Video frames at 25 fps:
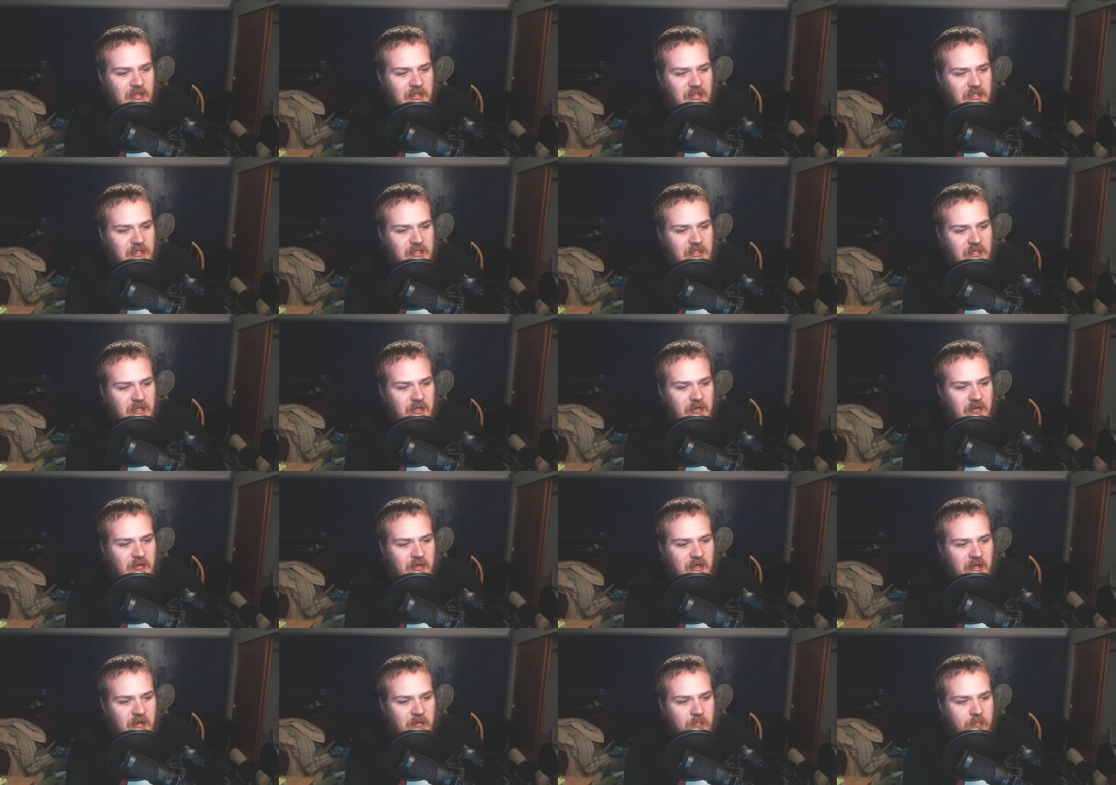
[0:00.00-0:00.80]

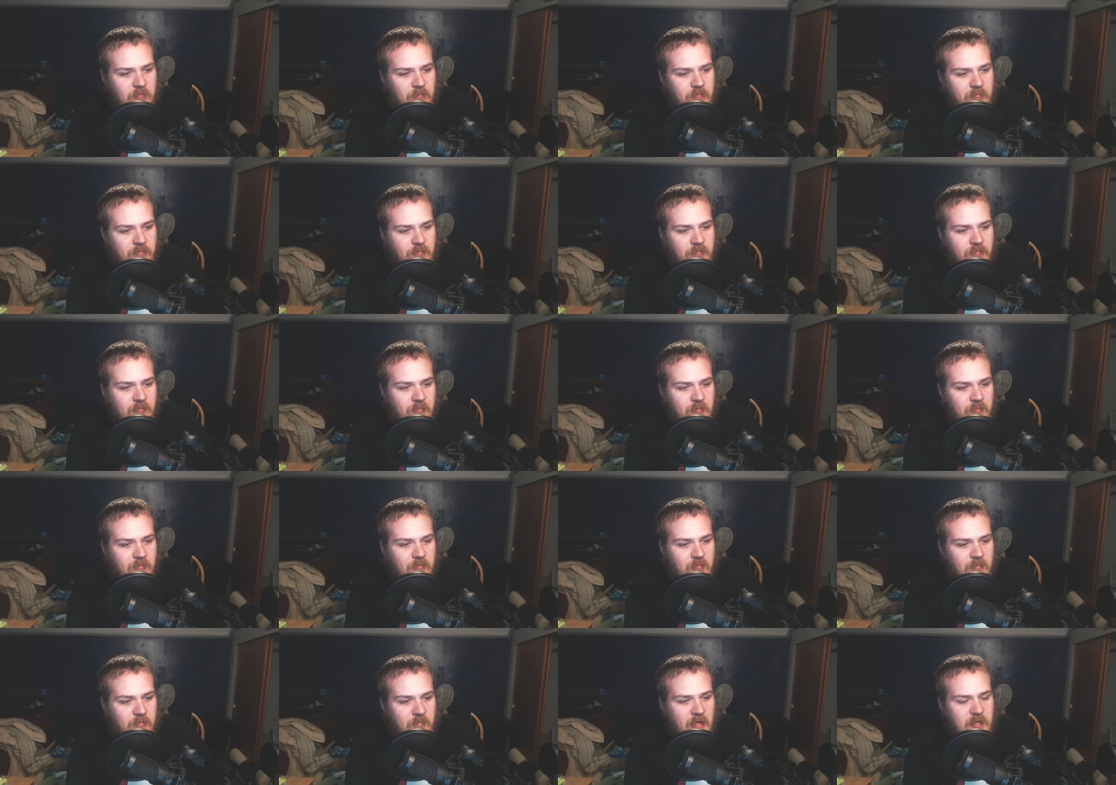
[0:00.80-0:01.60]
So um,
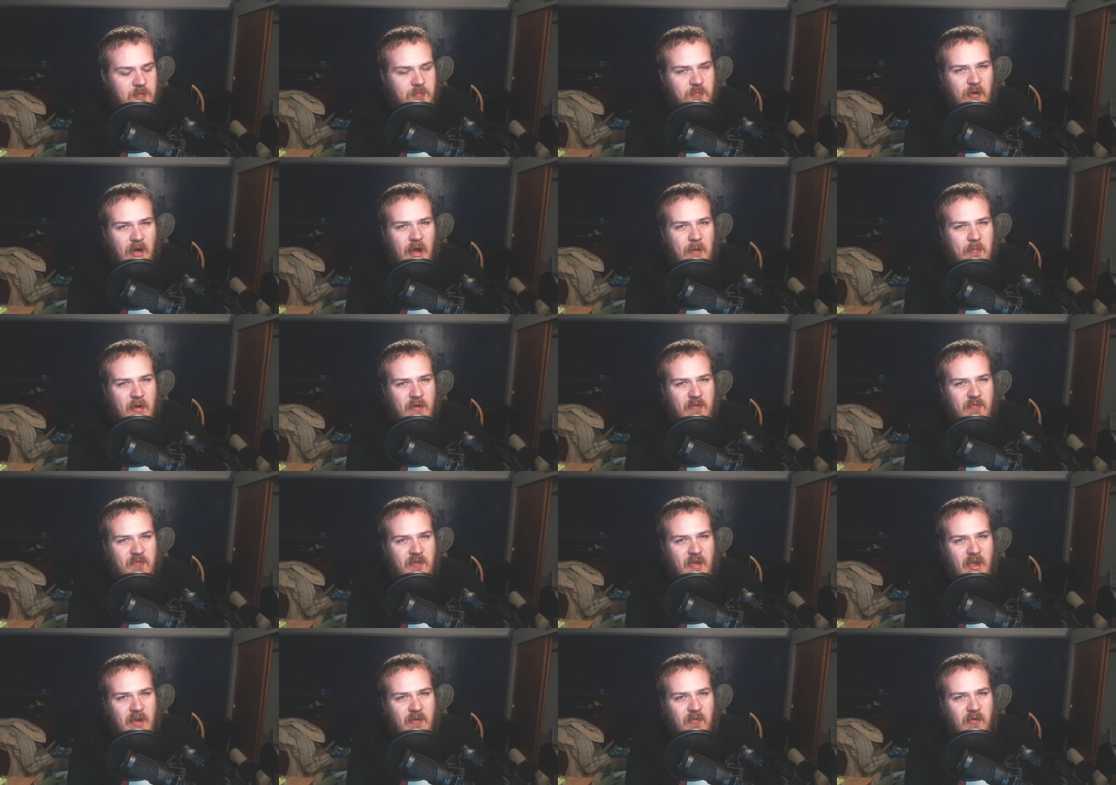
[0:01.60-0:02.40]
that's probably my
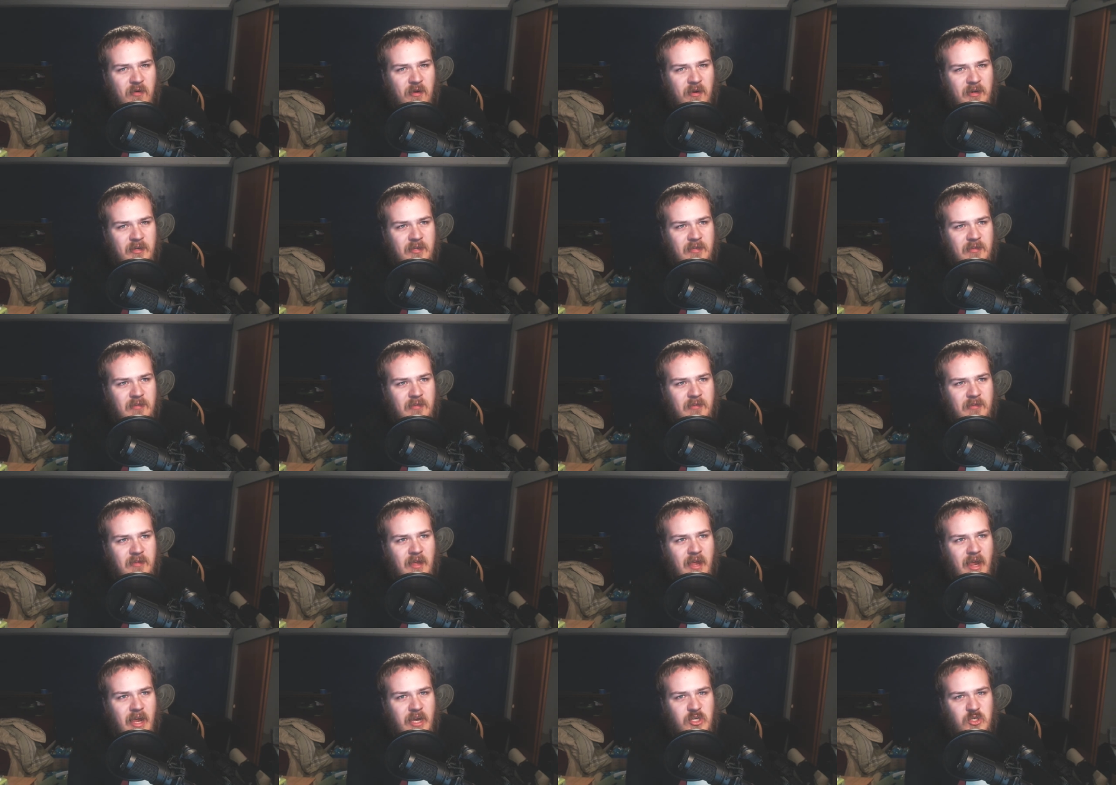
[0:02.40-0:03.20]
favorite
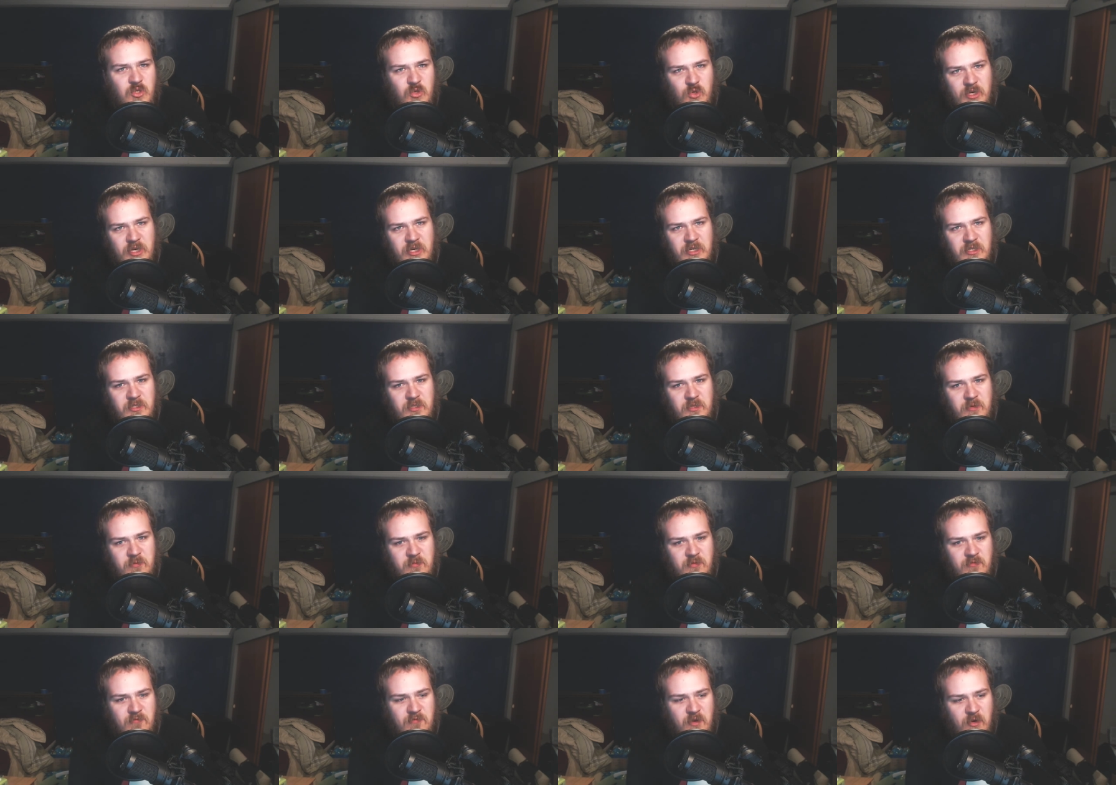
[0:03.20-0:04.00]
entry into
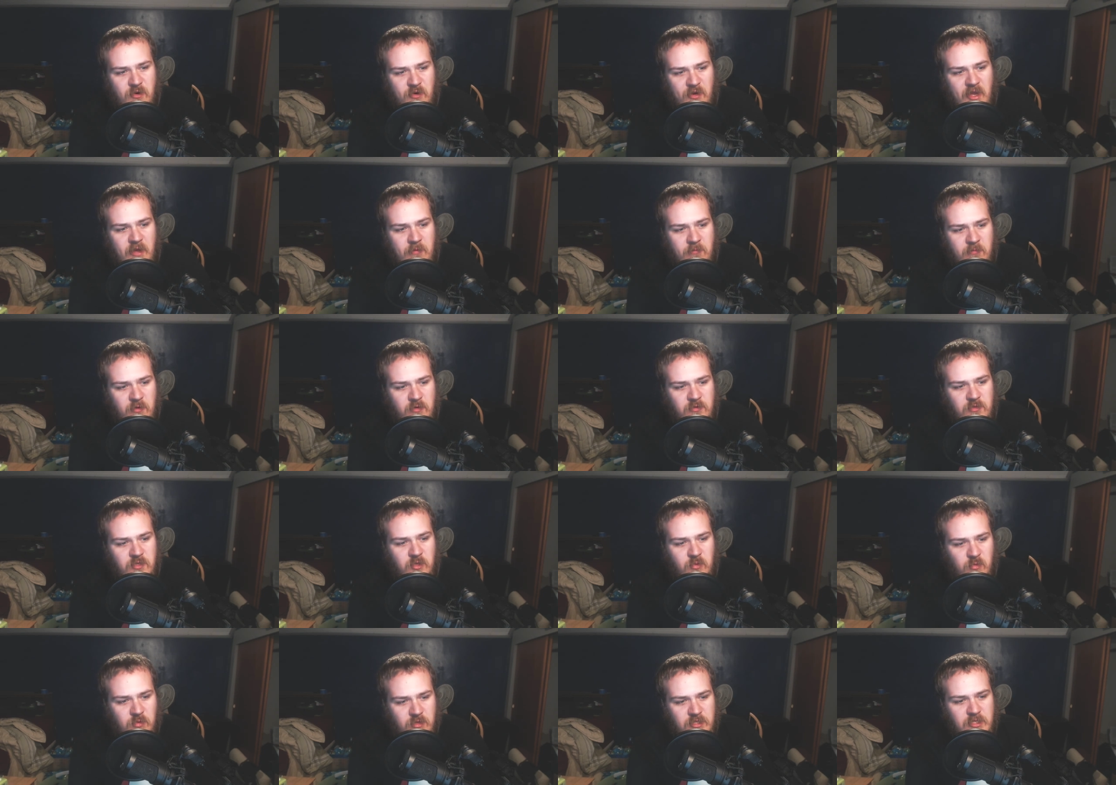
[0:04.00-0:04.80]
video game
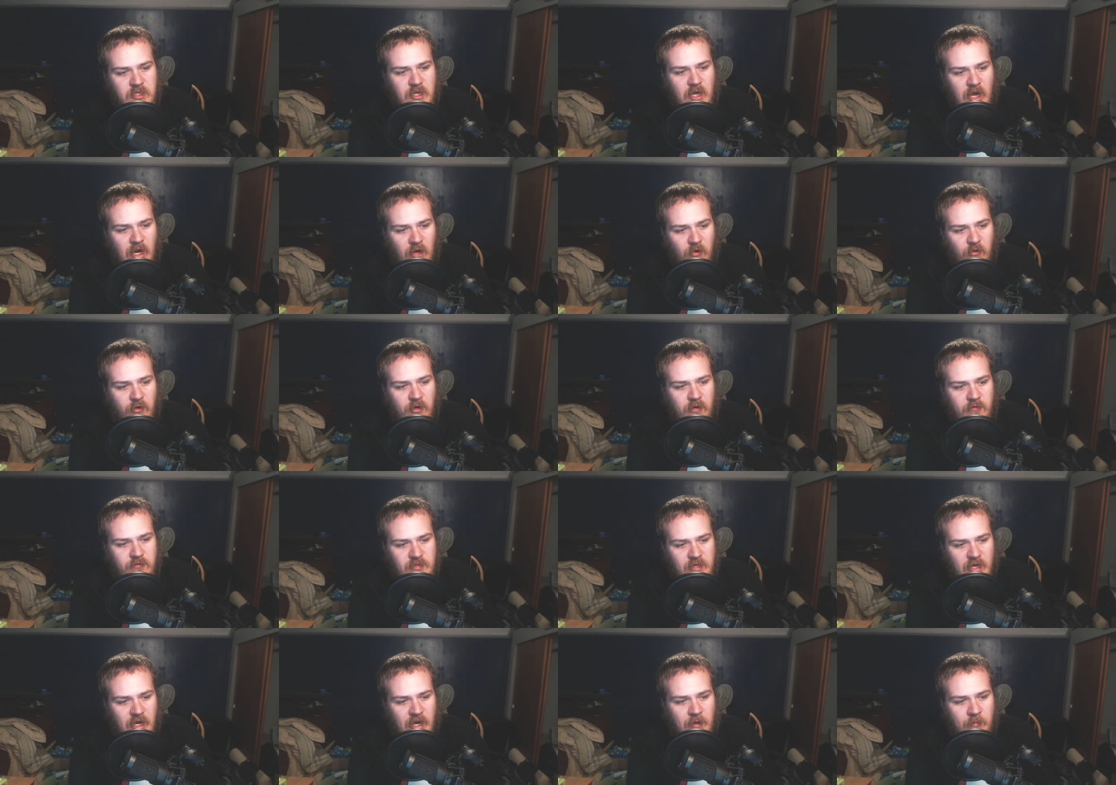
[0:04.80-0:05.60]
music was the Ocarina
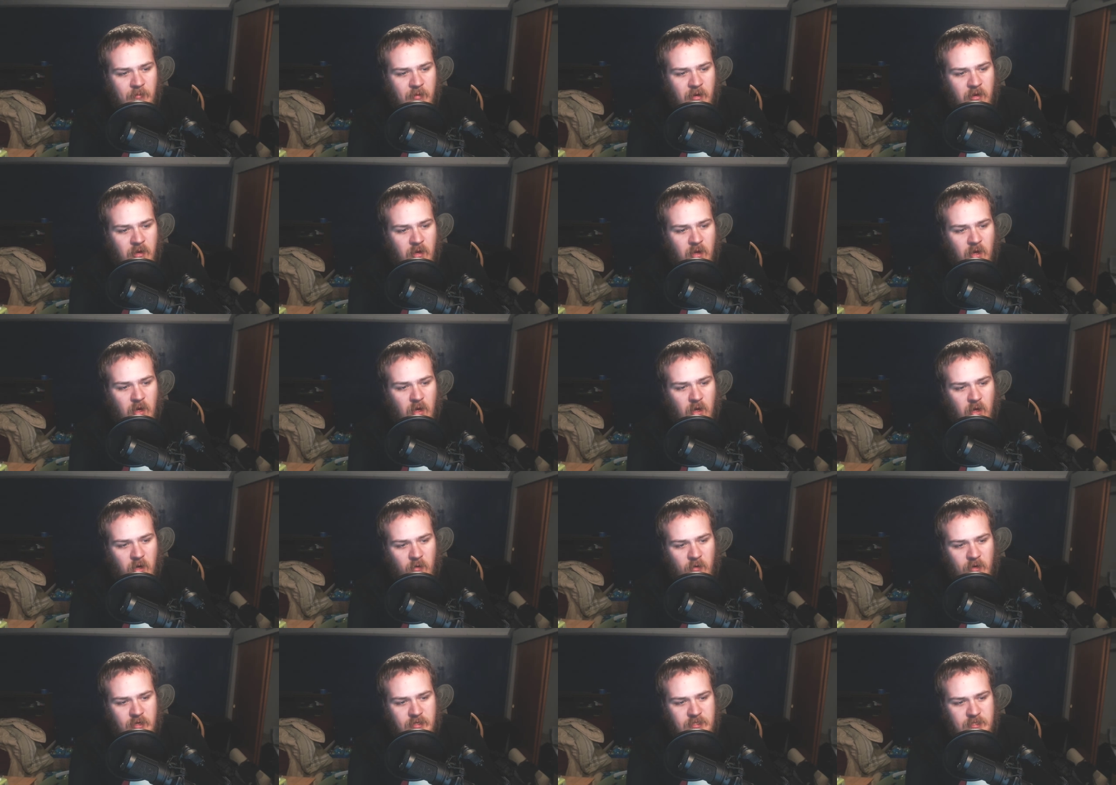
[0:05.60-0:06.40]
of Time
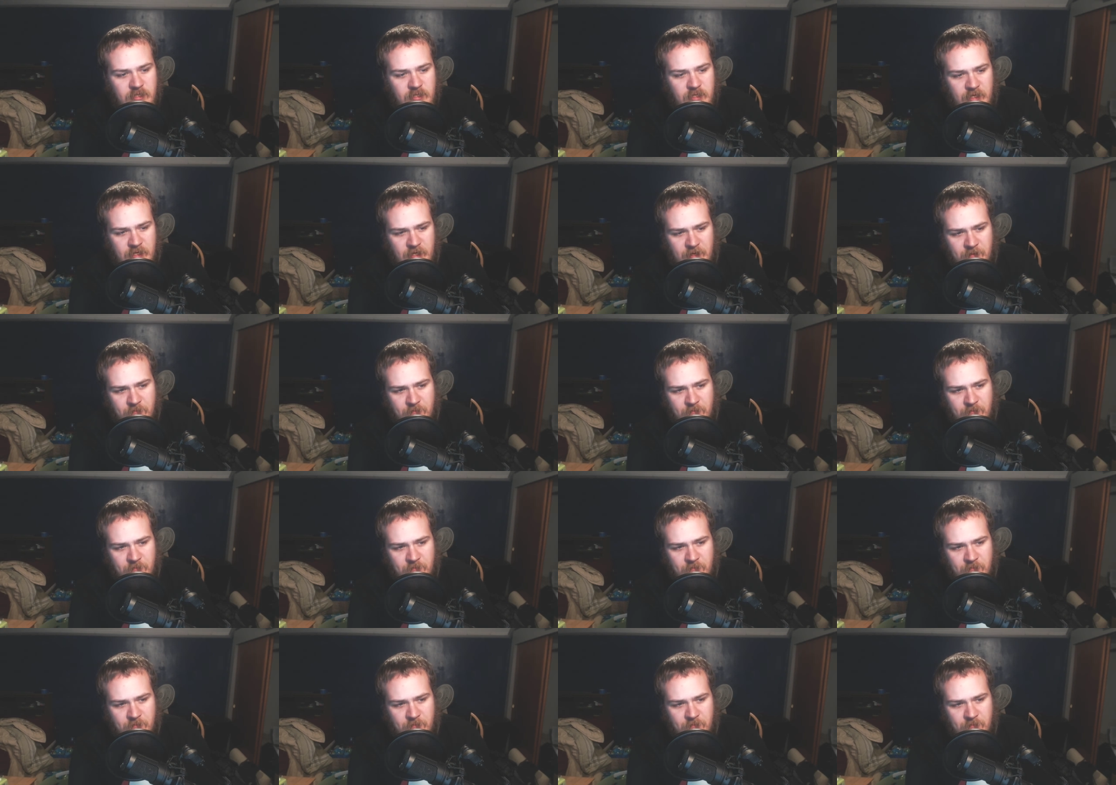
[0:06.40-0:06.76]
OST.